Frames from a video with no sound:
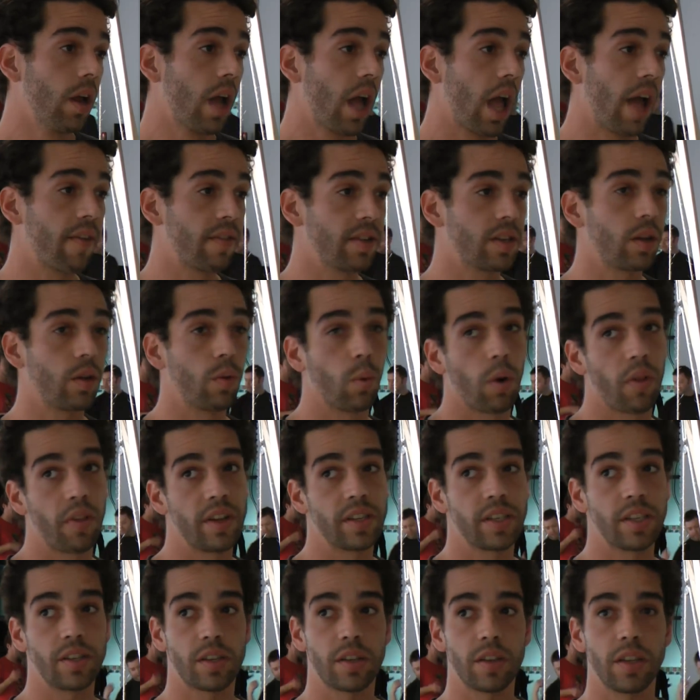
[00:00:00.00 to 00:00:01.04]
It's all where
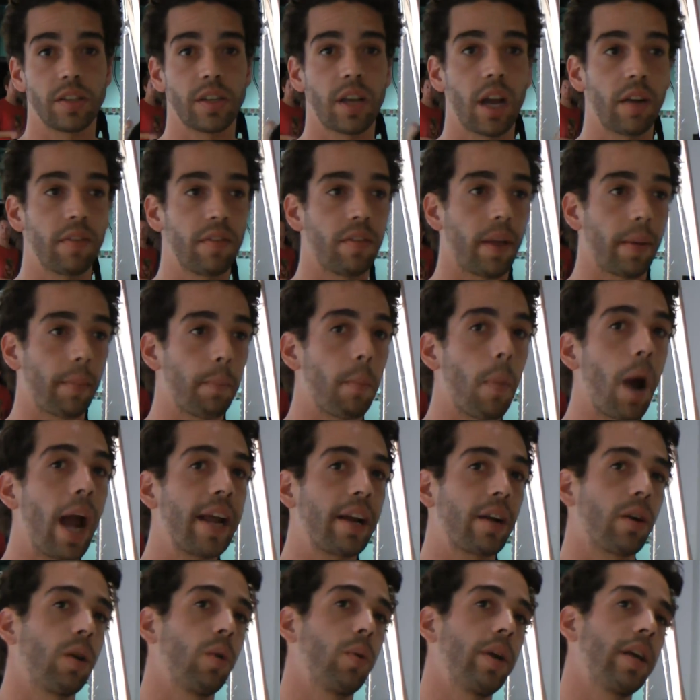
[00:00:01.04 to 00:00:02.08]
there's these kind of like
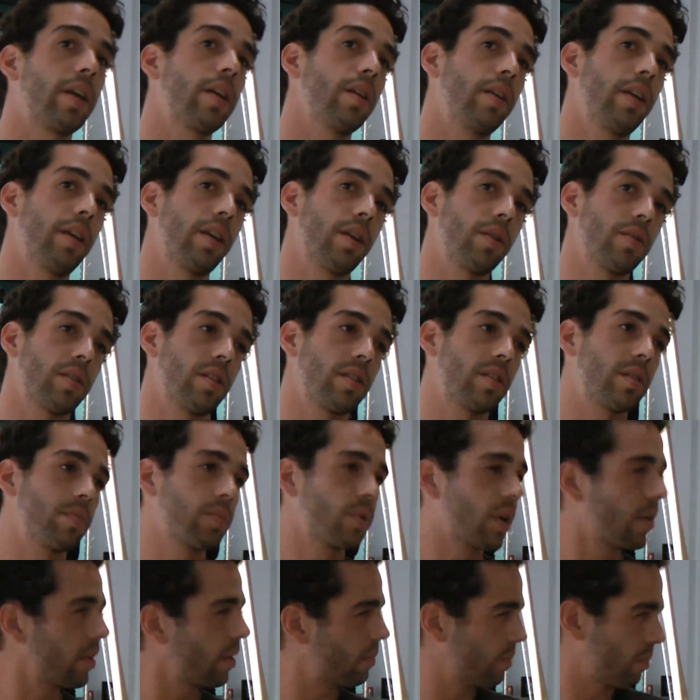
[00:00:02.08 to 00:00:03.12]
micro ecosystems,
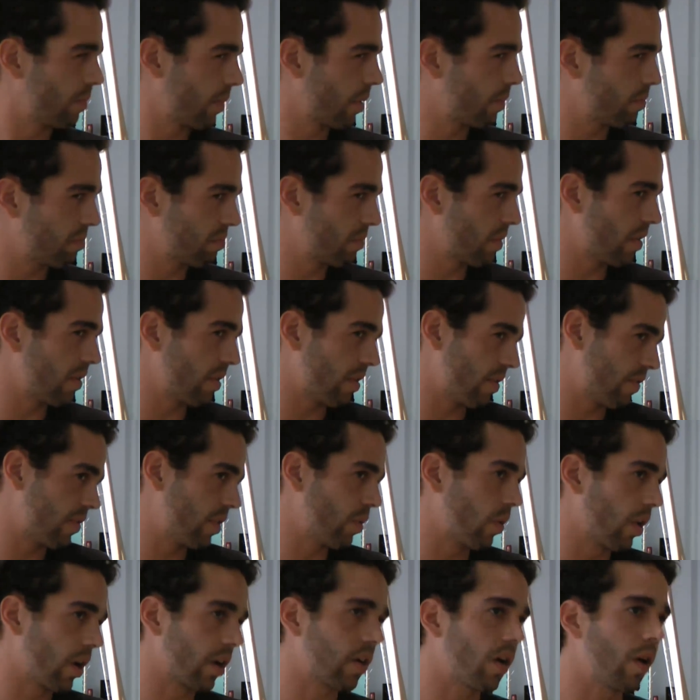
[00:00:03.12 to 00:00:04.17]
if you
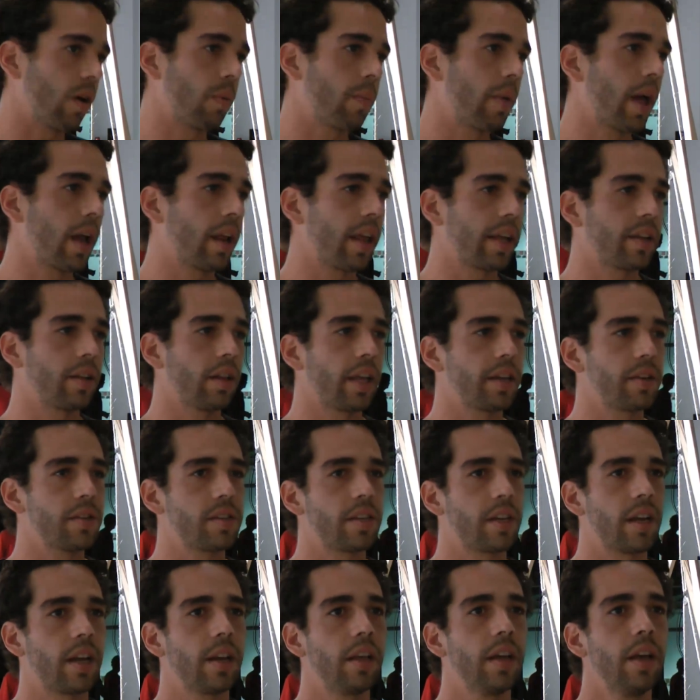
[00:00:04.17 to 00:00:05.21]
want to call them that, like you
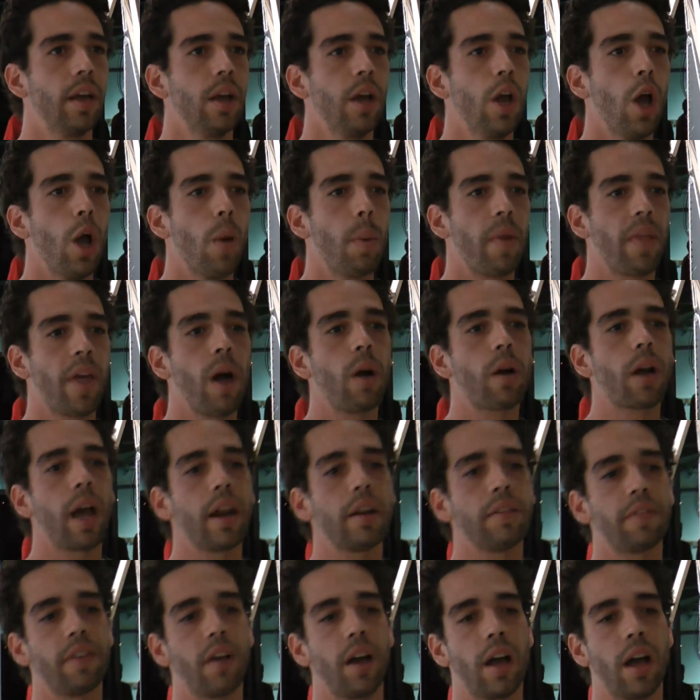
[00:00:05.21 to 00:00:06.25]
said. But they all kind
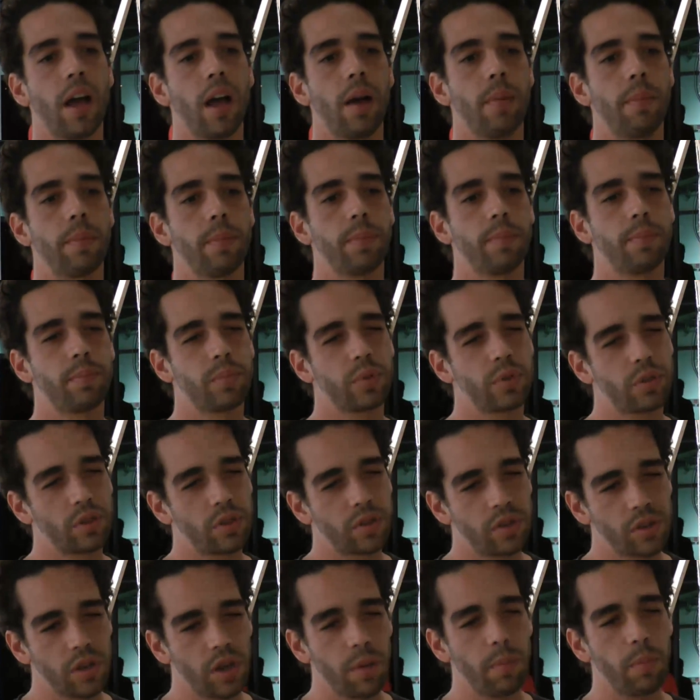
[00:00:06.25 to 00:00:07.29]
of,
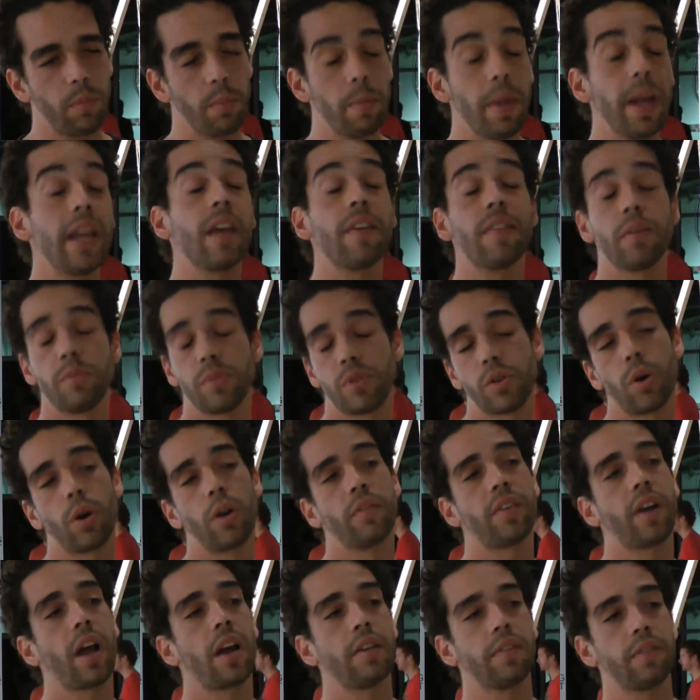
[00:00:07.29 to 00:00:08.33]
many of them sort
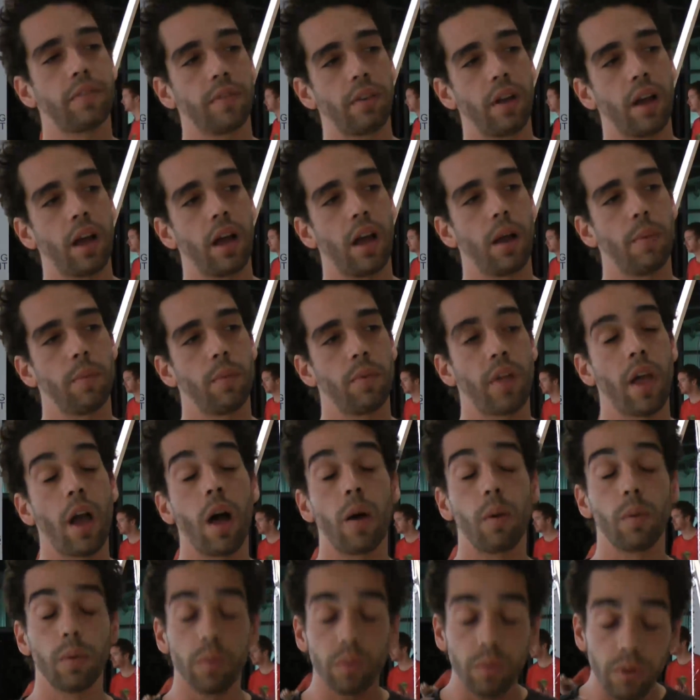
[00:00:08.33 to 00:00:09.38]
of kind of, they
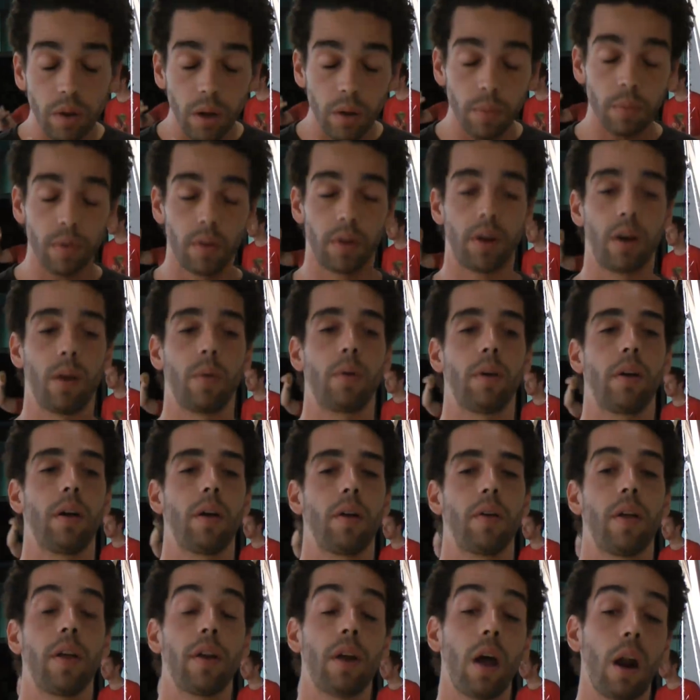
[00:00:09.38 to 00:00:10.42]
all,
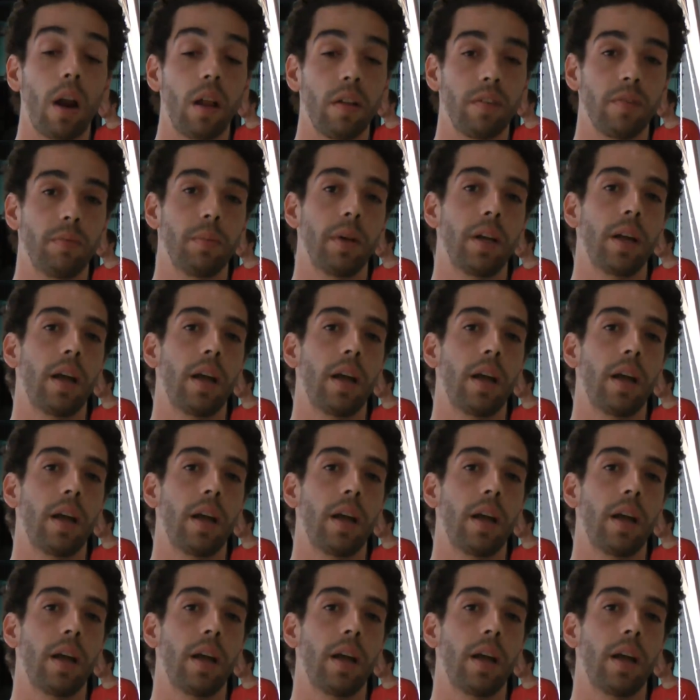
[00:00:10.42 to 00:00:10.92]
or not all of them, but